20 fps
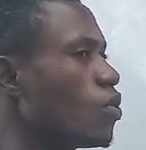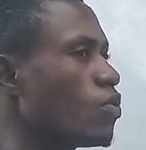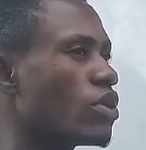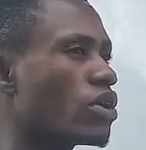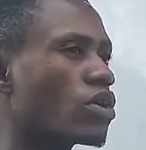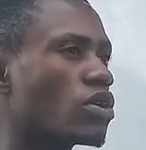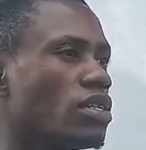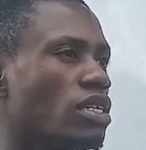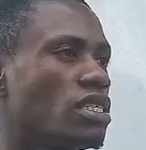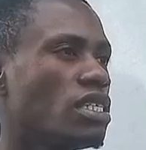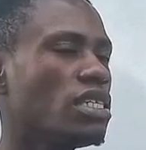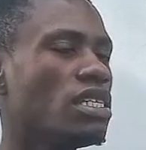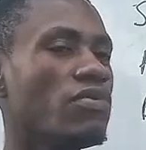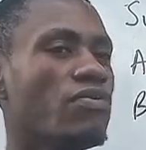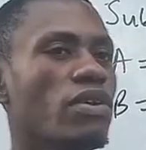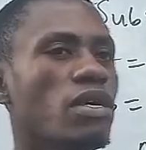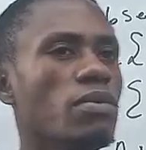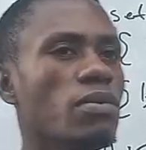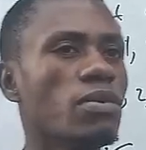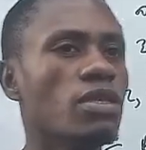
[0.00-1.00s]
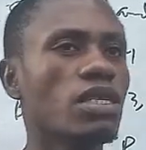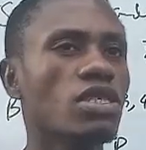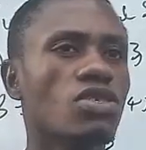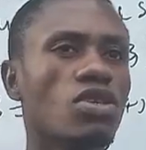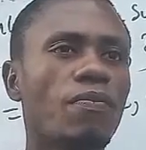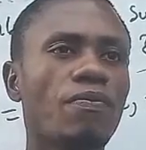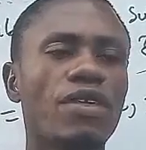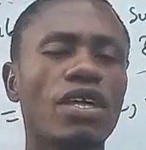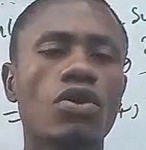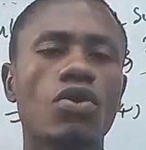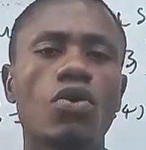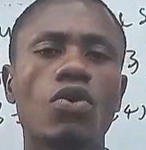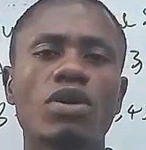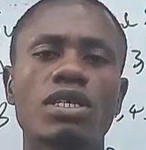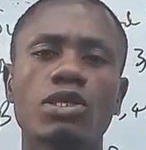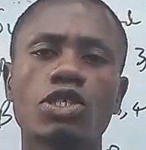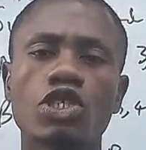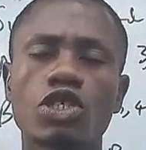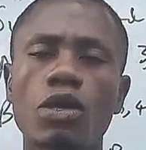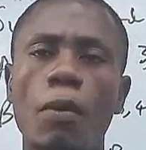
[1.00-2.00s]
there's something
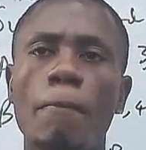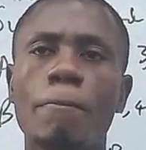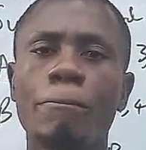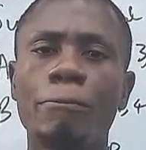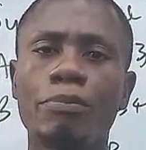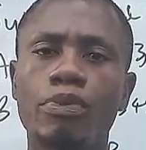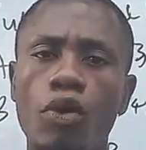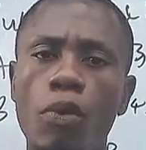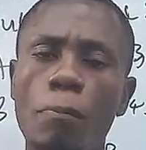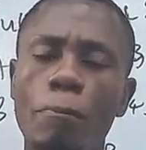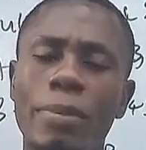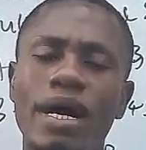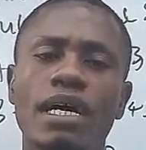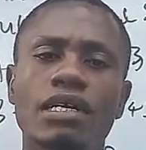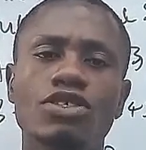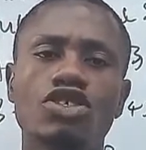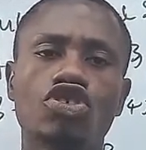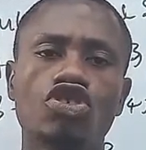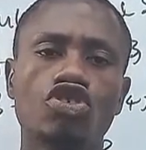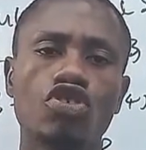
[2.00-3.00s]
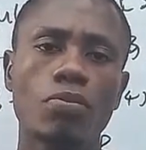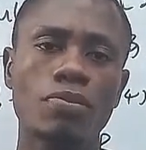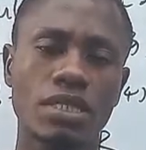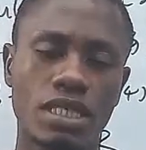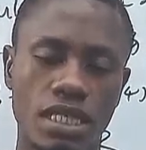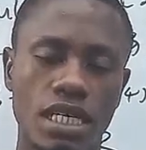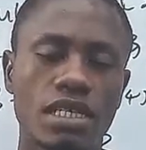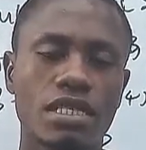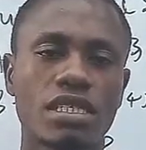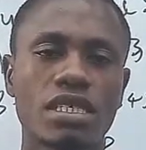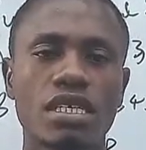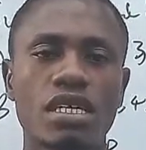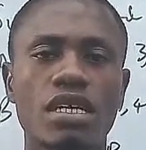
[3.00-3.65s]
called proper subset.